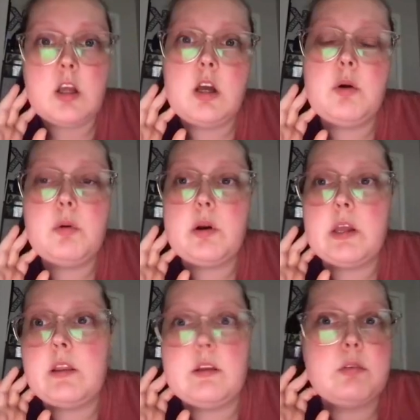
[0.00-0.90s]
Oh, okay,
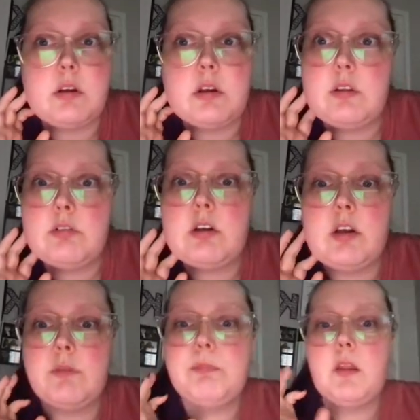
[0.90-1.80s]
that's right,
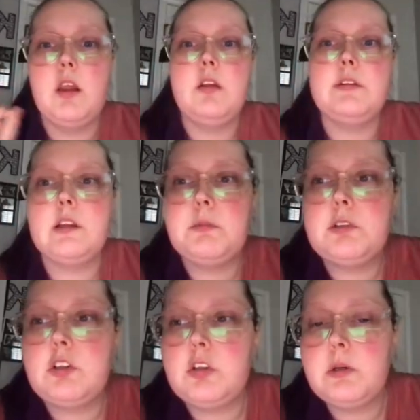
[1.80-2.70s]
okay. So let me
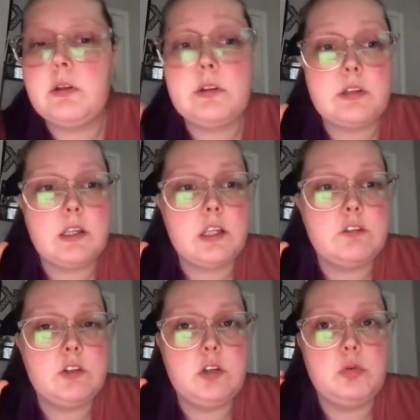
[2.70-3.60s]
show you what it looks like
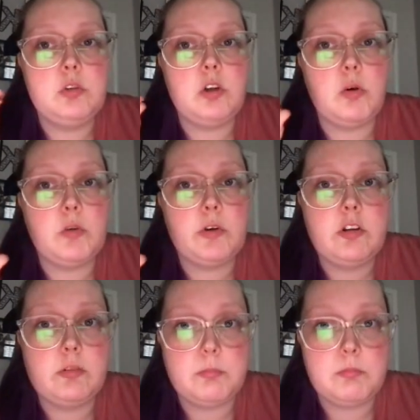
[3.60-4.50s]
if you don't want to
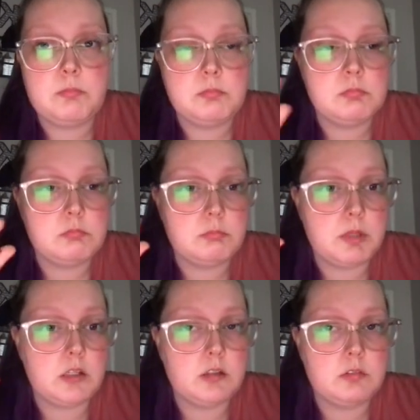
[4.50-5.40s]
use
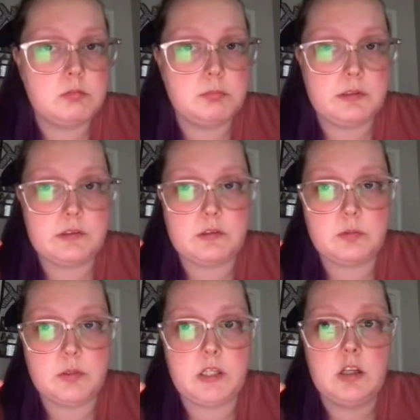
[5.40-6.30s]
Meta Business
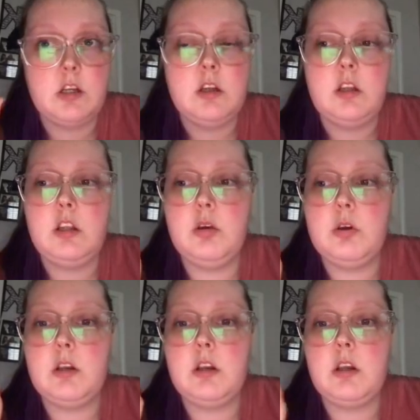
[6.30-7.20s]
Suite. You
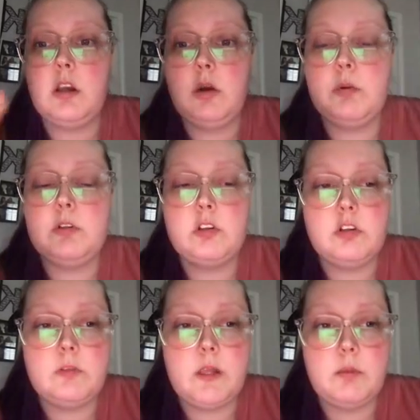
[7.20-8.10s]
can go into your
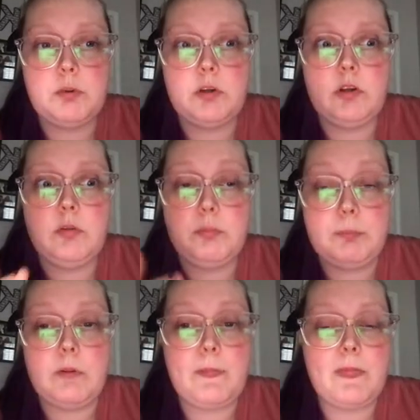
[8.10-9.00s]

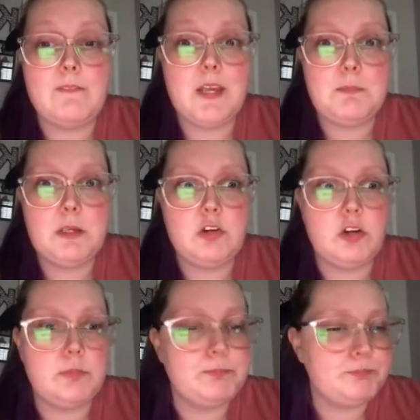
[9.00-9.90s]
VIP
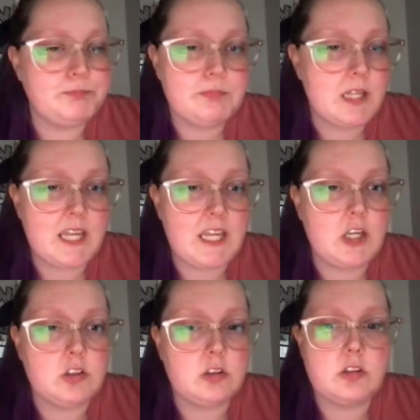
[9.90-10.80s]
group. I
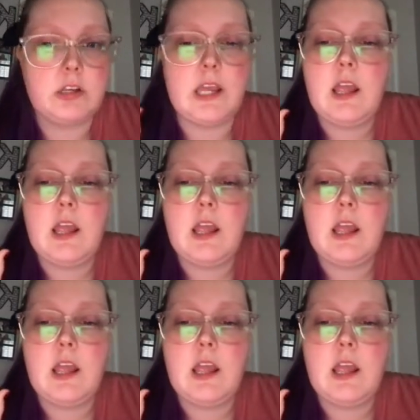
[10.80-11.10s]
cannot talk today.